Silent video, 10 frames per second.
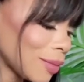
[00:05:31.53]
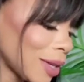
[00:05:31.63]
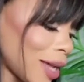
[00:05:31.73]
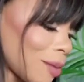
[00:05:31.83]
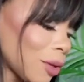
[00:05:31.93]

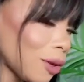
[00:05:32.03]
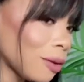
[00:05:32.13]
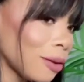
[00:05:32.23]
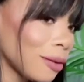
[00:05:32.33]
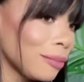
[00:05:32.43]
calm
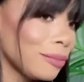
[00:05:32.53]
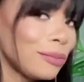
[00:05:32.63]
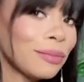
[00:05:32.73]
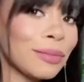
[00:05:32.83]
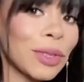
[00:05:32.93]
down.
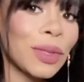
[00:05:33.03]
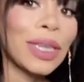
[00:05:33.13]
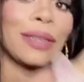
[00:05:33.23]
Okay.